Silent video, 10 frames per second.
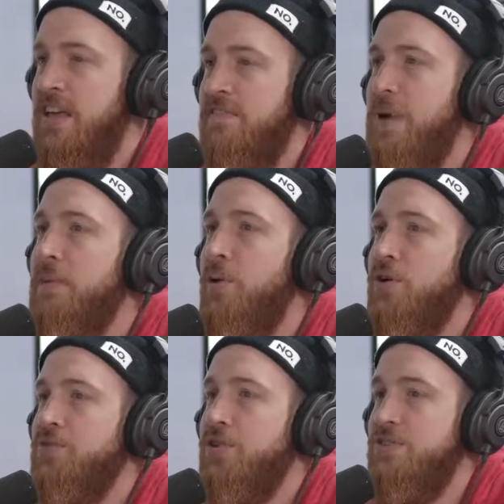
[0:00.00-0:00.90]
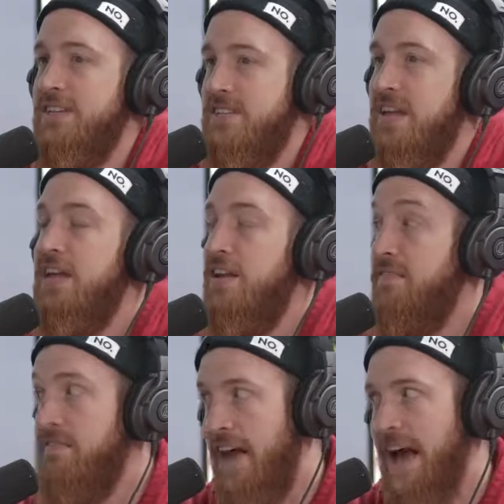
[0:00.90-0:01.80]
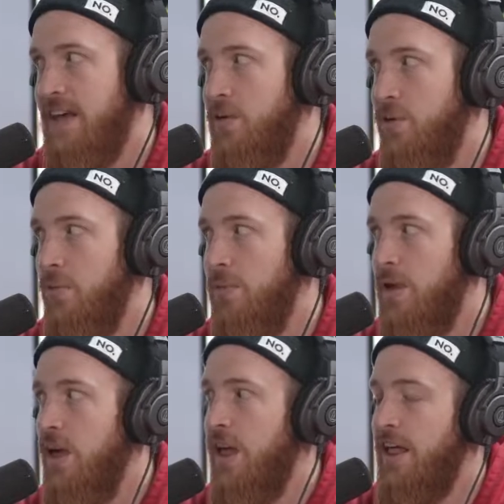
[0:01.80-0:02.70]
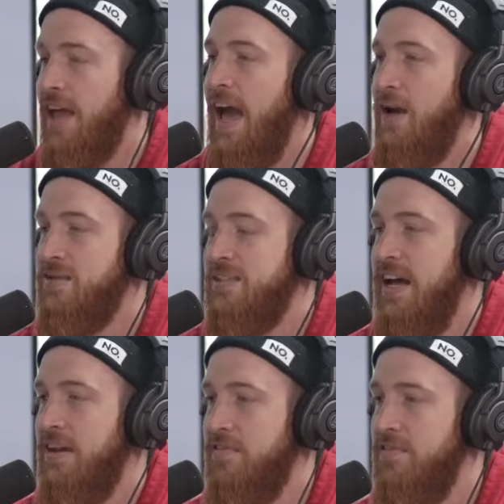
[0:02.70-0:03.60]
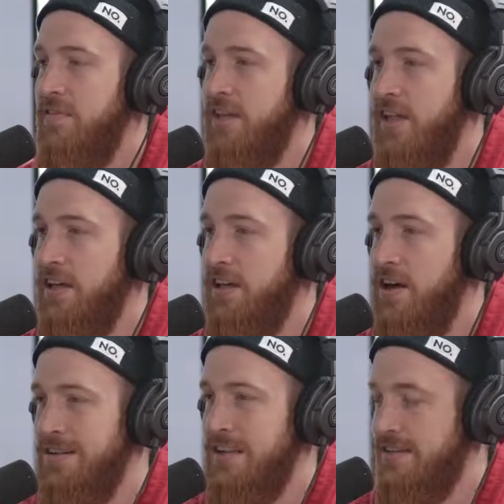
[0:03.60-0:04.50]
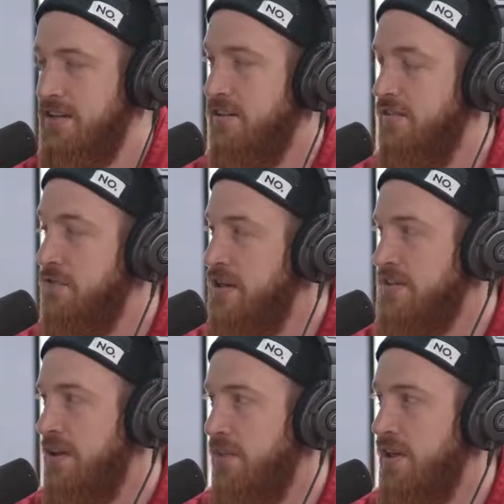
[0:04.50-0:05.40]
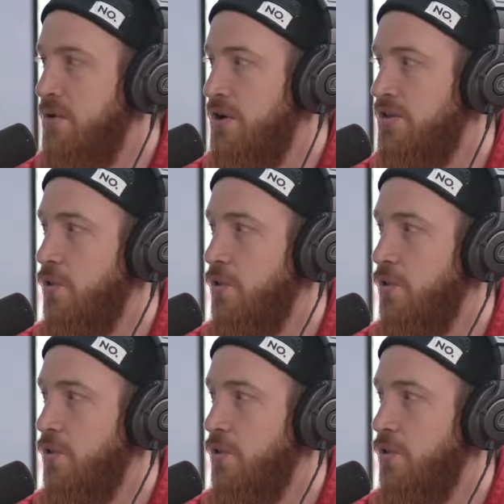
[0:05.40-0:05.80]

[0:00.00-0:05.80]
my personal taste in a vacuum, outside of the context of the friends I play with, or